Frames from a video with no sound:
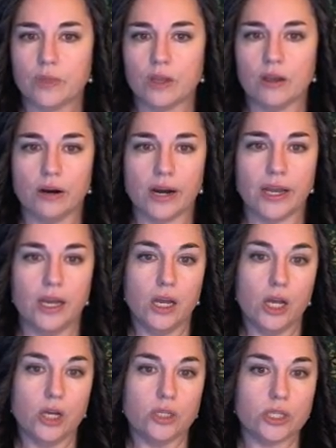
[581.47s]
All right,
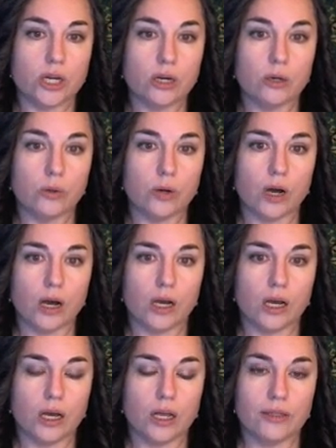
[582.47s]
so
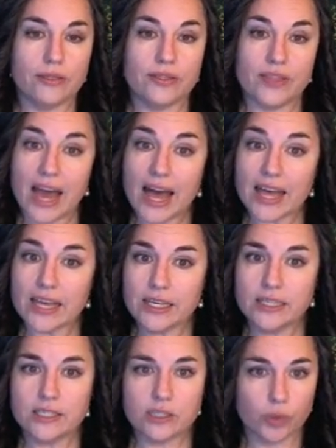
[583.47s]
that
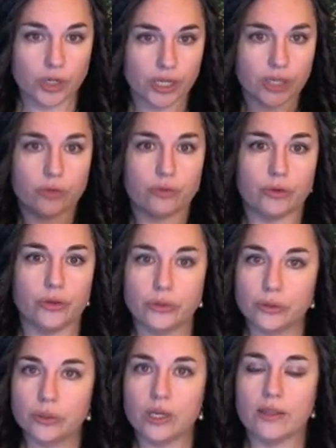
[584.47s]
is working
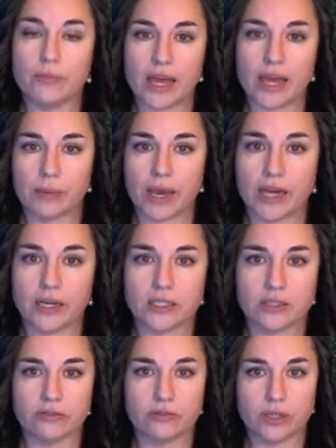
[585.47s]
through the mathematics
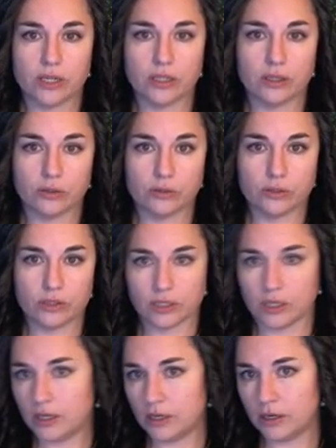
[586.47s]
of those
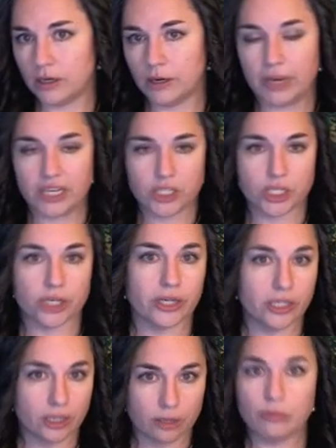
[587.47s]
imaginary
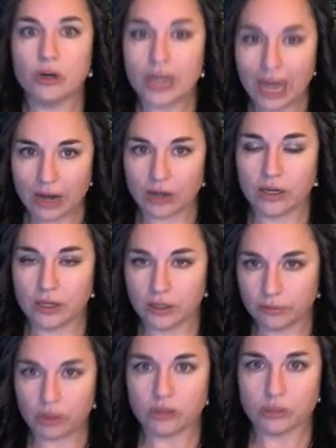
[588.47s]
number
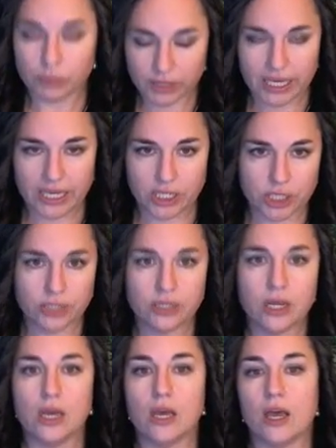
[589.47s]
multiplication.
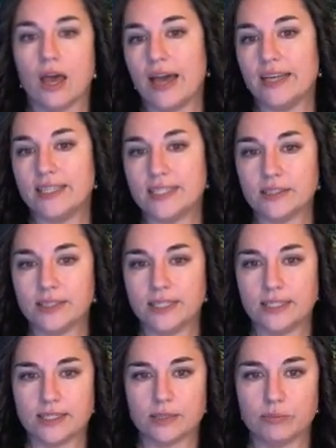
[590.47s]
I still need
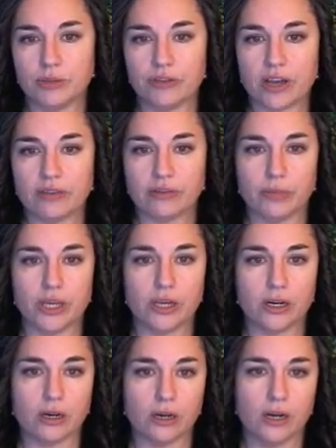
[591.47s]
to simplify from
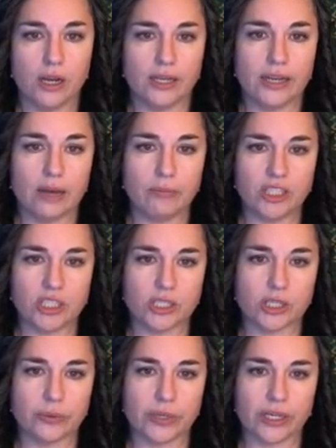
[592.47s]
here. Not much is
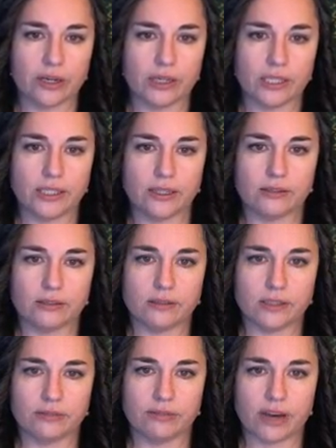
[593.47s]
going on other
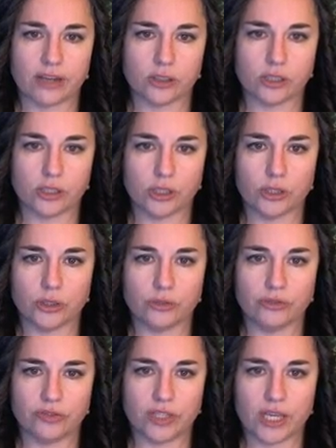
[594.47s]
than a factor of 2.
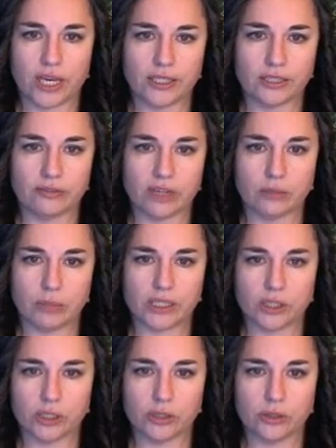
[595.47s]
58 divided by
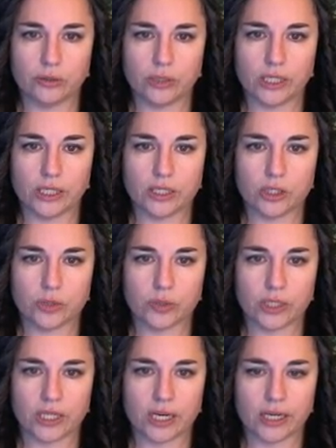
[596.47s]
2 is
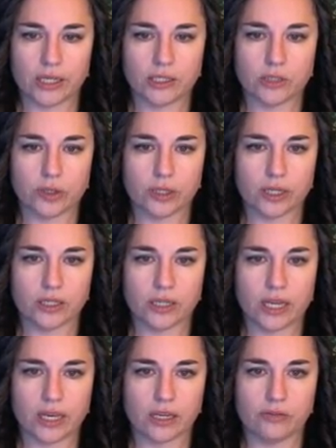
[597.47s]
29, so I'll get a
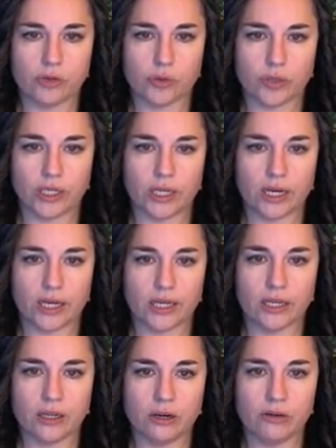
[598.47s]
negative
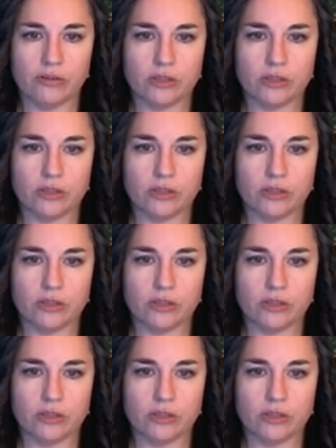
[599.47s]
29 over